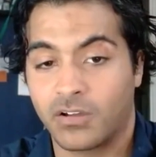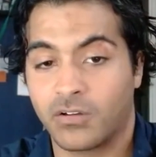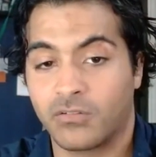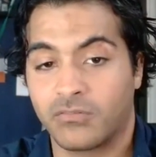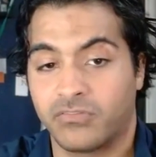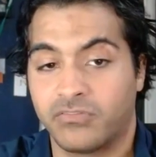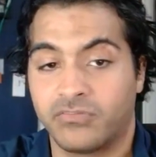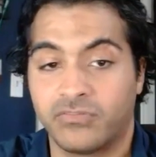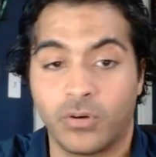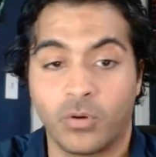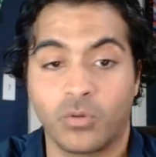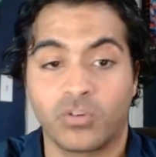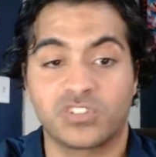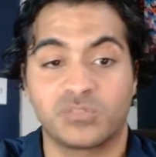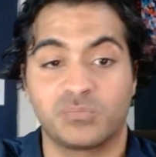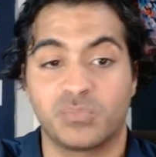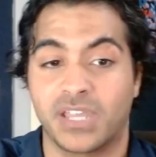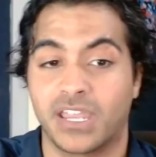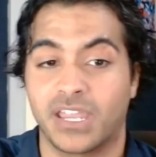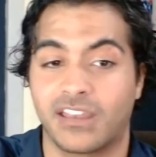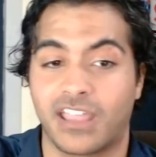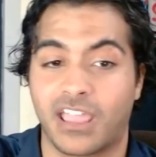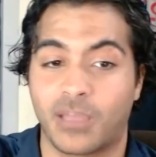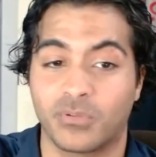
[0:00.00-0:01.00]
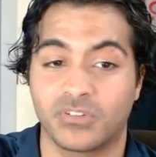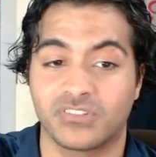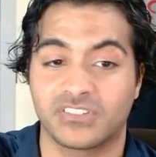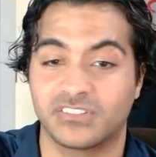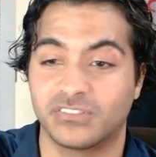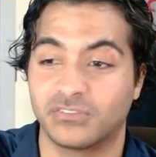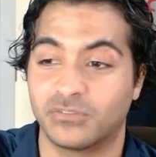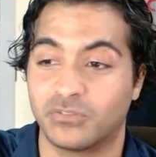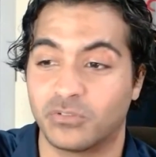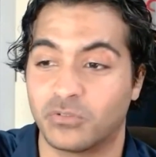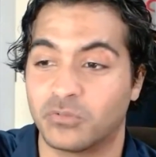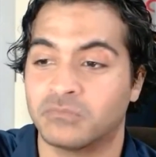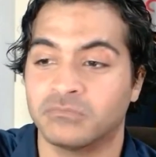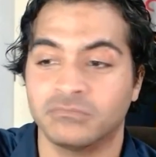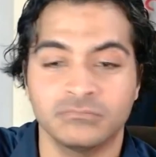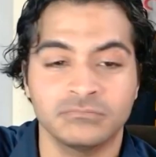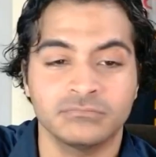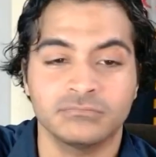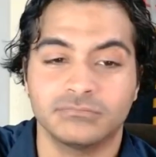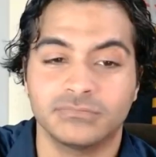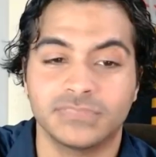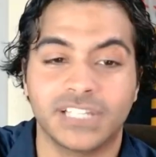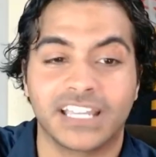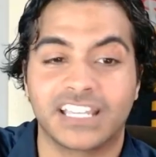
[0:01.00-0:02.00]
Folks being able to
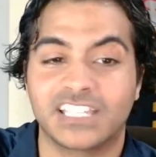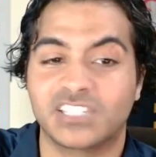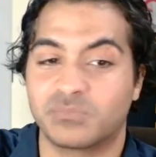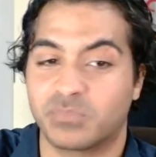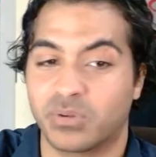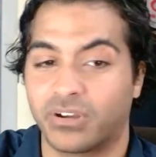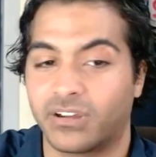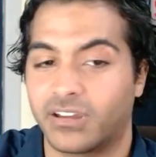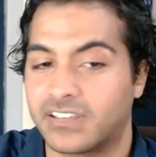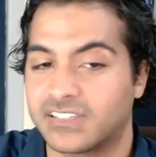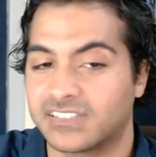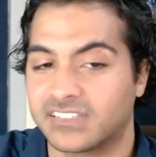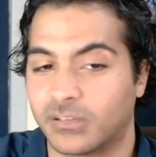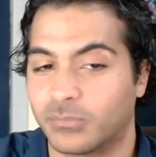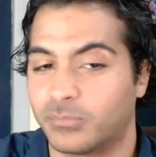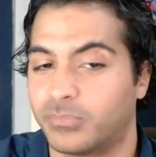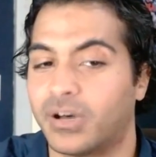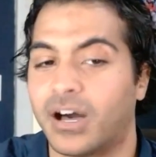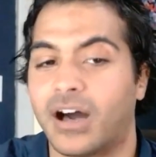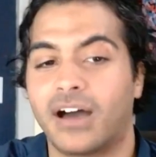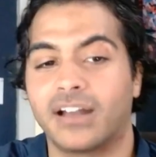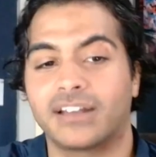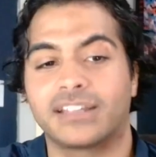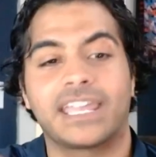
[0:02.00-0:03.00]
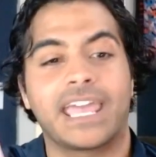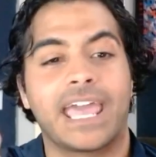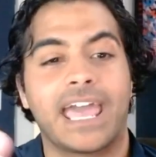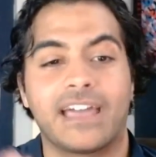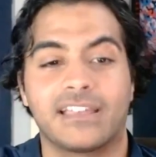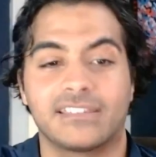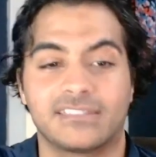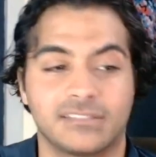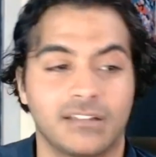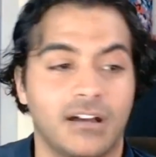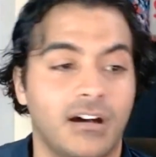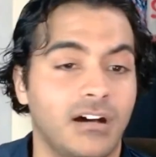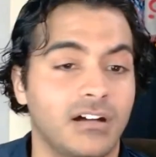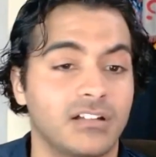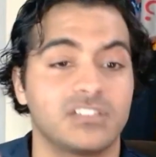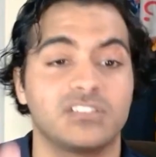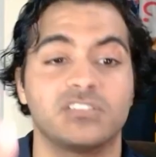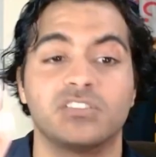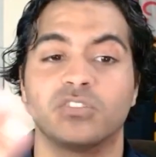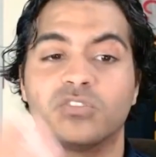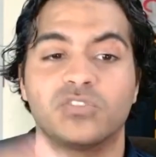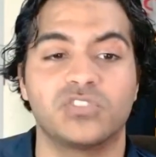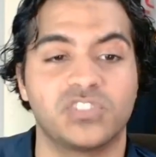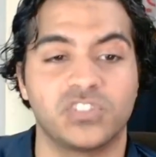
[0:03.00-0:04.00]
experience a podcast on
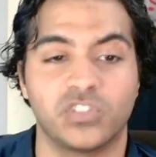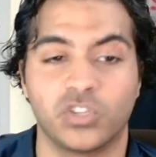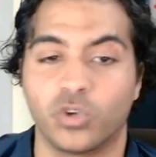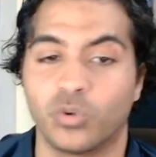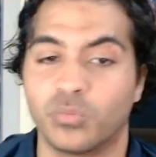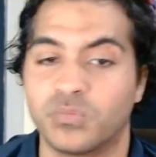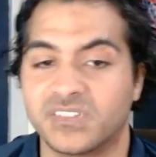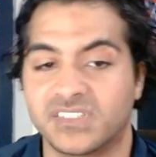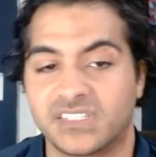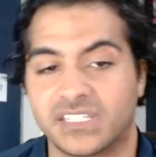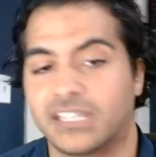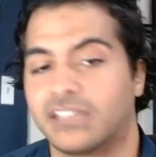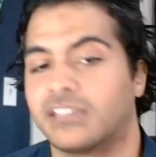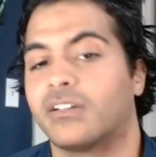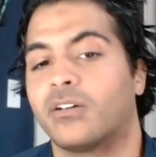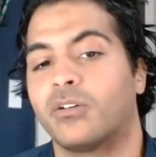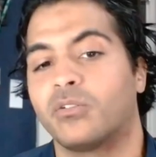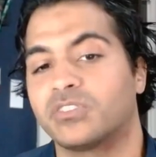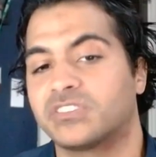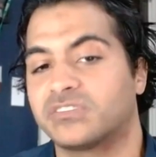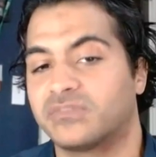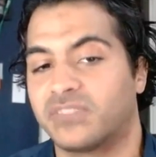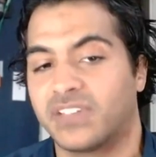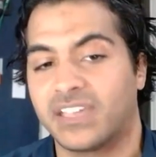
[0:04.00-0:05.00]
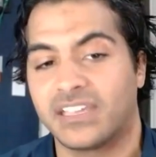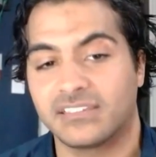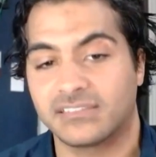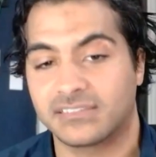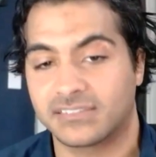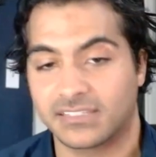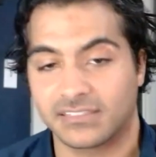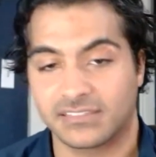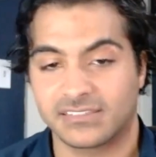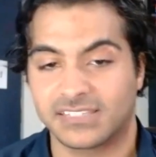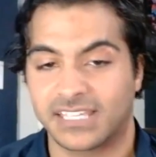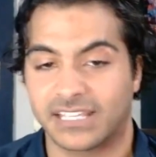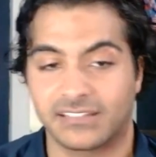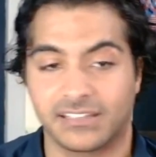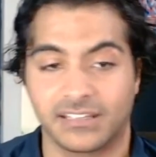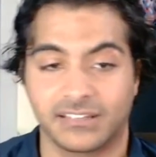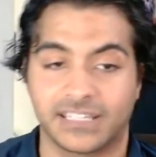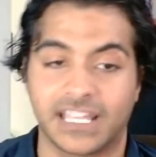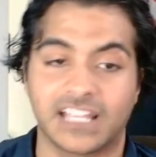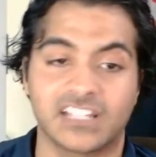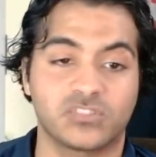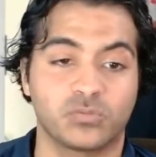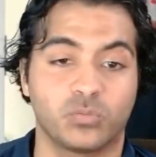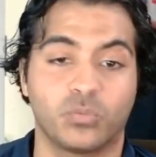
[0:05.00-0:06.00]
YouTube, seeing host faces. I think
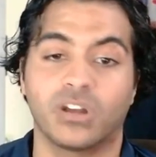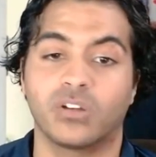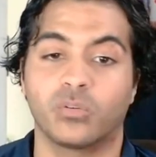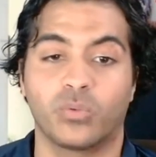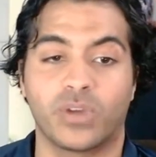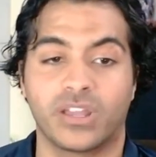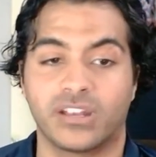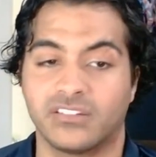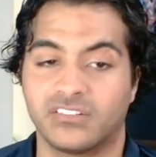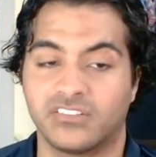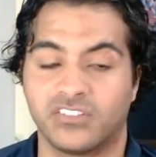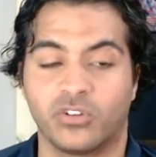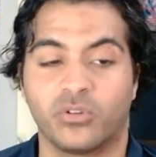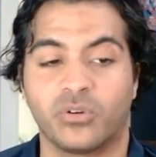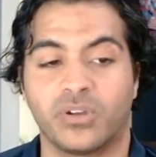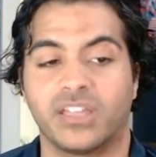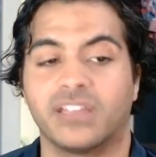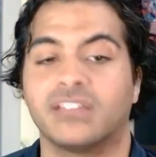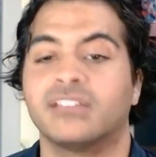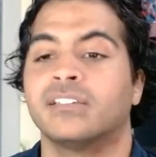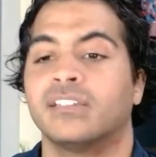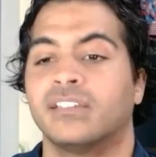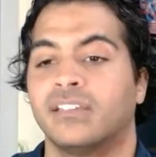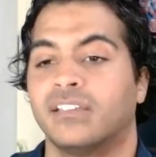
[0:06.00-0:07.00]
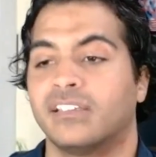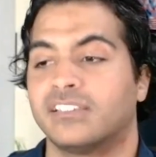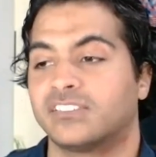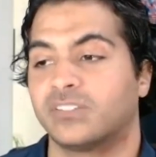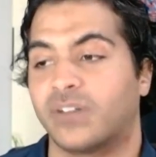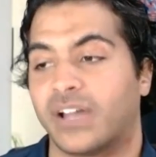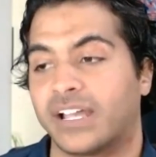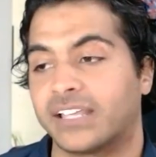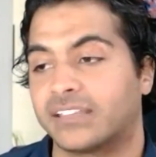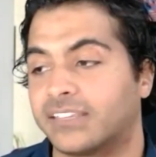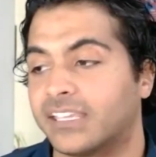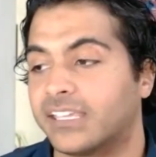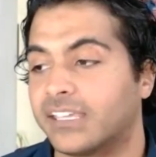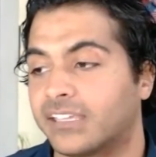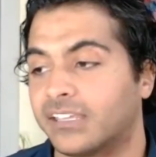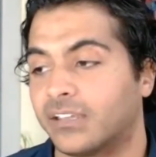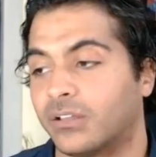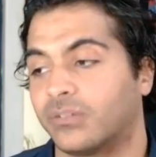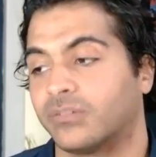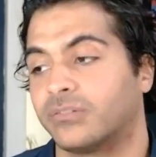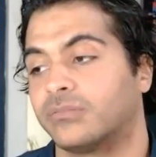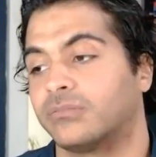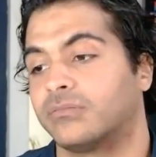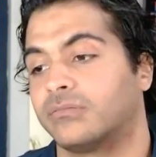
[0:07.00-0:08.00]
that's one way to do it. So I think,
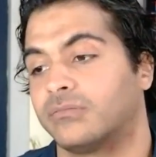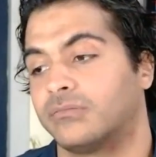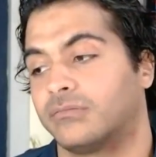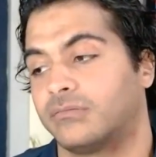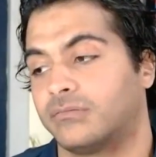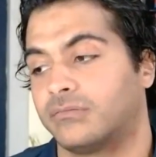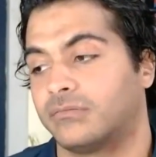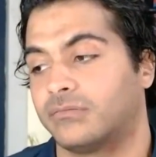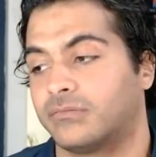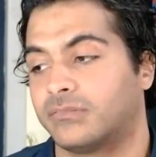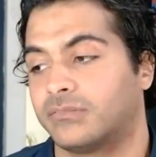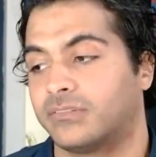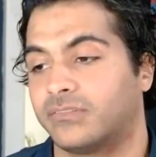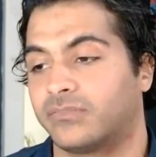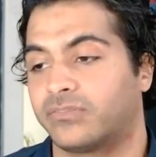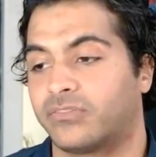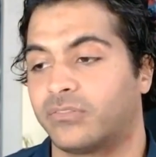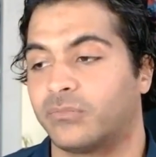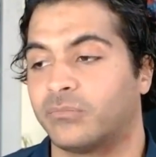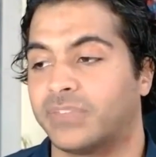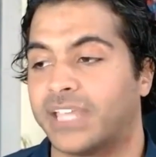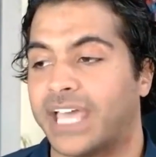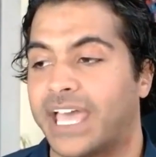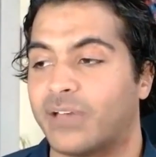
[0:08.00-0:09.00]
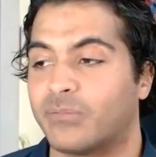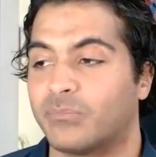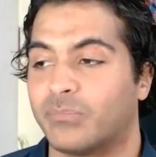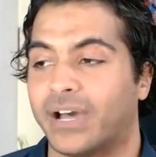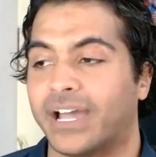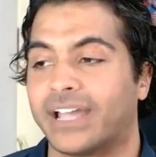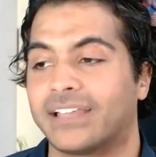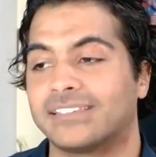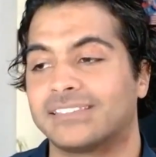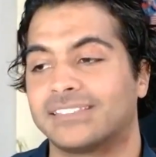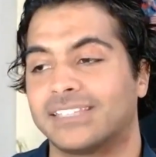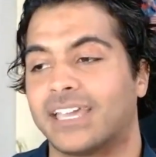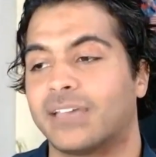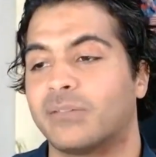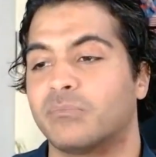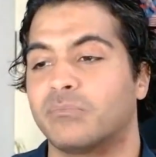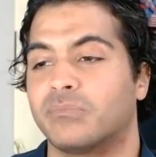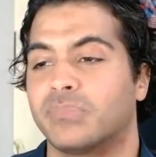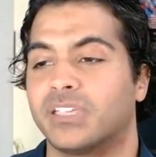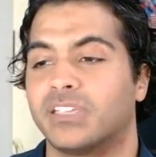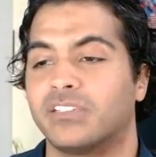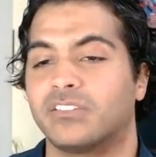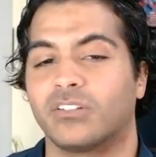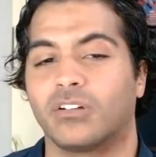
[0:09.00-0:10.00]
from that mindset,
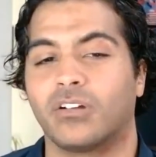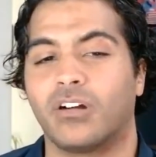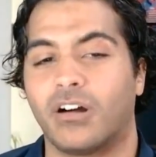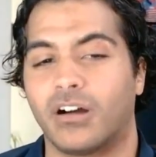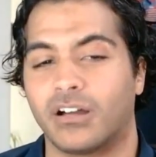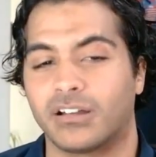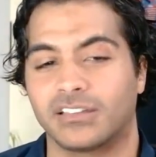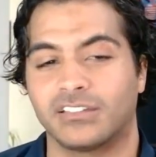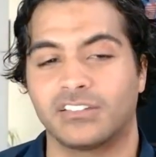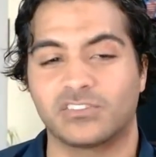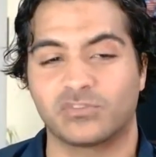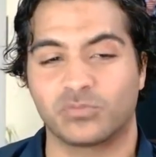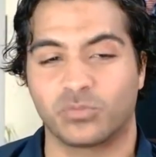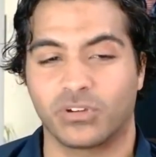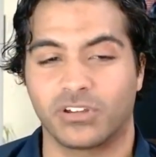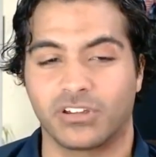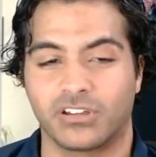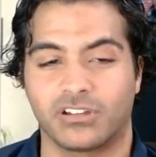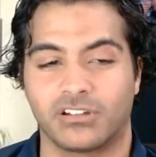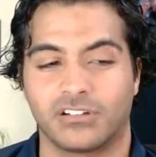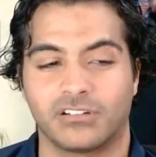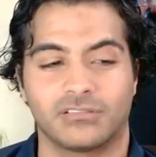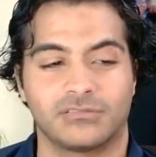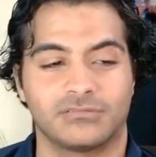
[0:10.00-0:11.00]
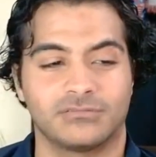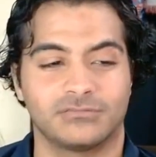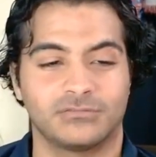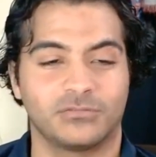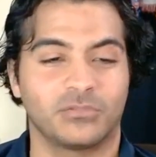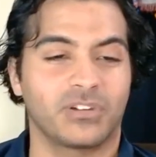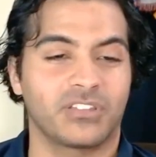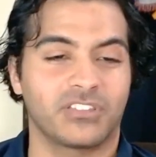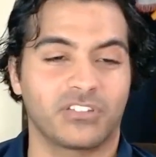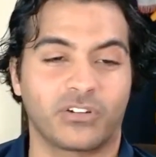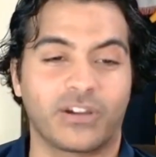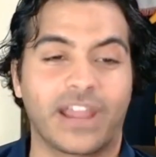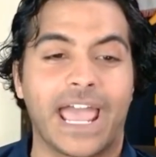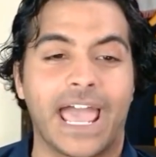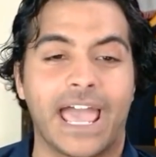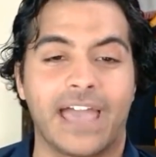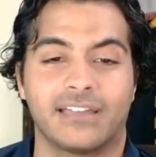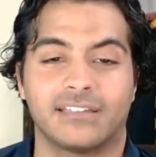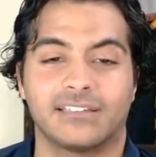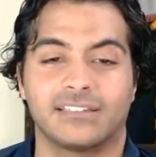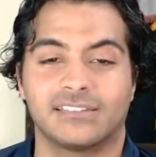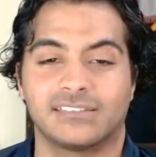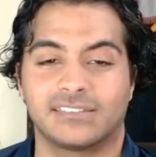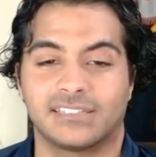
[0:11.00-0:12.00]
meet your audience where they're
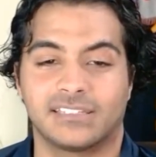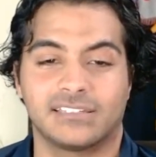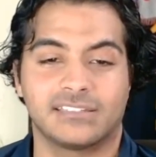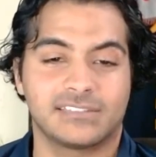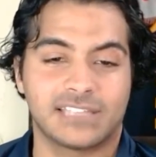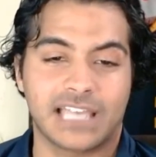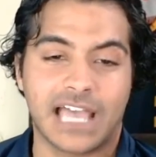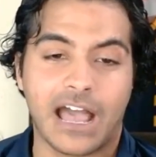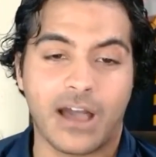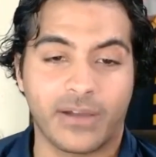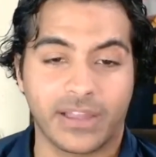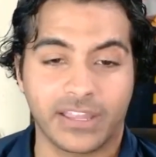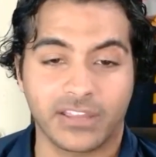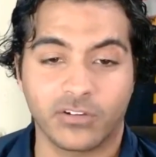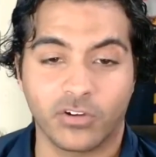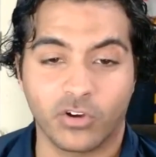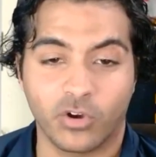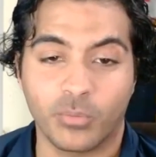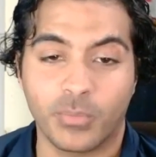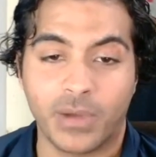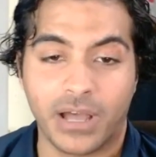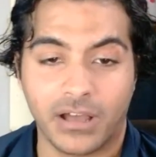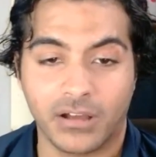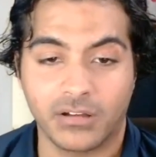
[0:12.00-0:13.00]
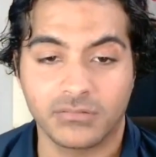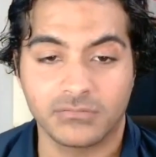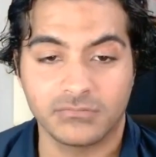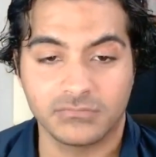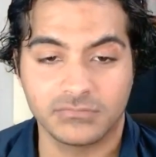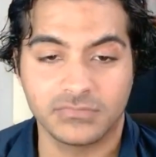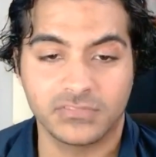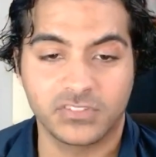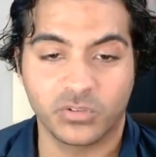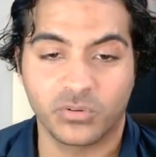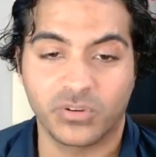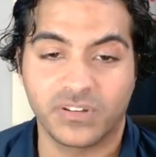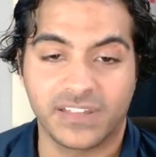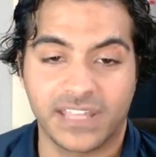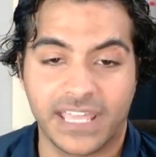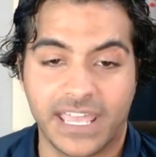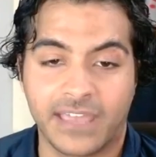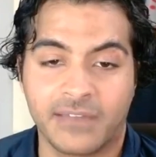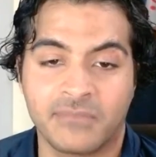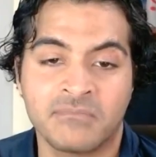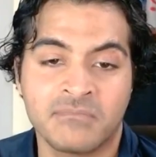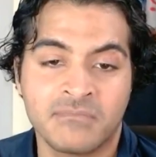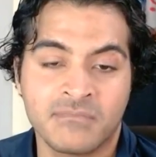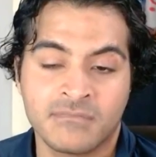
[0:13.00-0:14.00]
at is how I go about doing
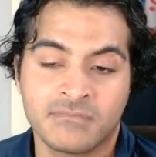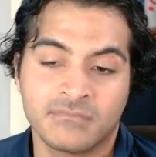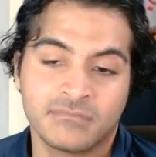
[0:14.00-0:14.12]
that.